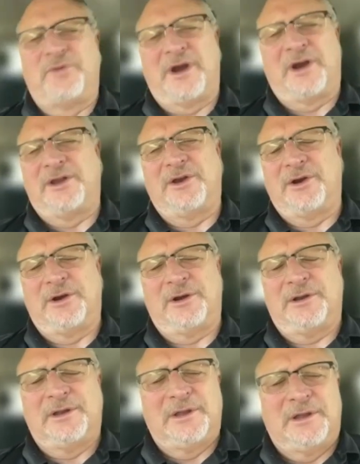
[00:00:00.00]
rarely hurt,
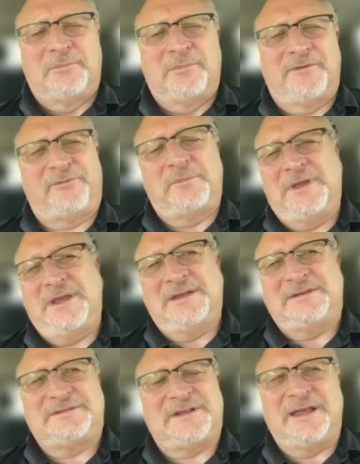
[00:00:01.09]
but for me,
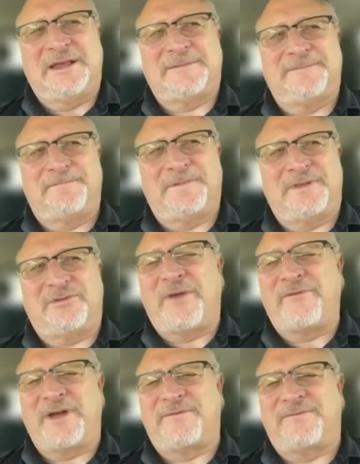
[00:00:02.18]
it's like so
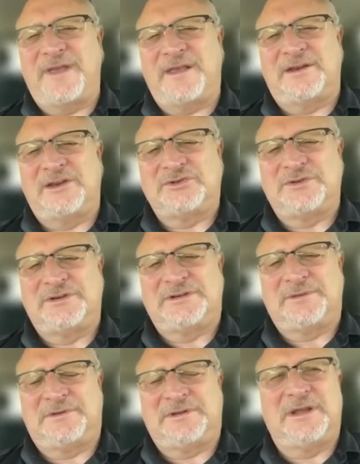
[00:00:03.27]
I've got to fake an injury
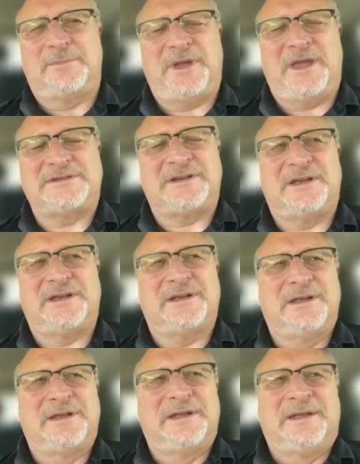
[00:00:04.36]
to, to get a paycheck.
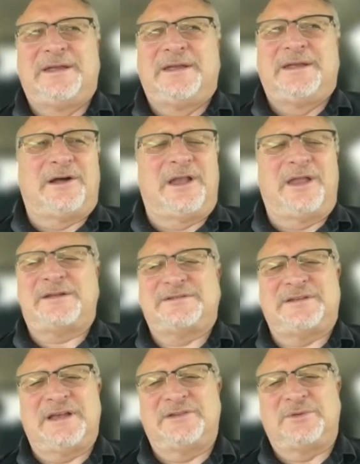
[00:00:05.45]
All I can
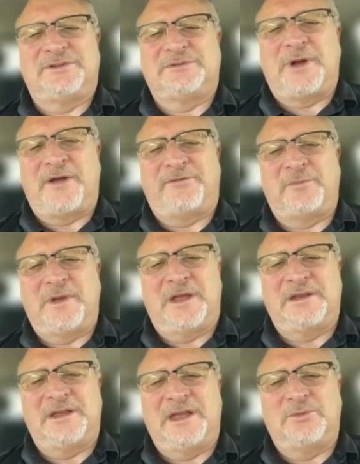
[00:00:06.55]
say is, what is the profit of man
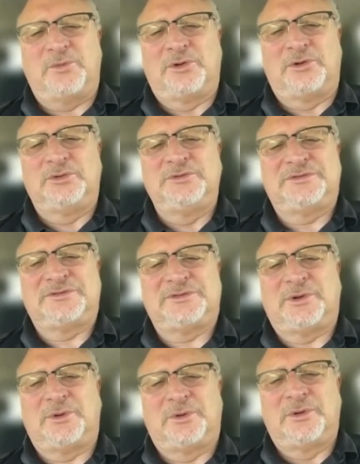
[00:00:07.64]
to gain the world and lose the
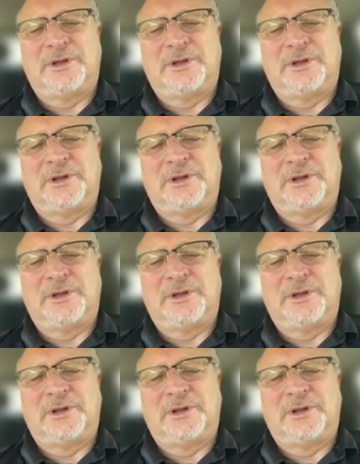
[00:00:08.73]
soul?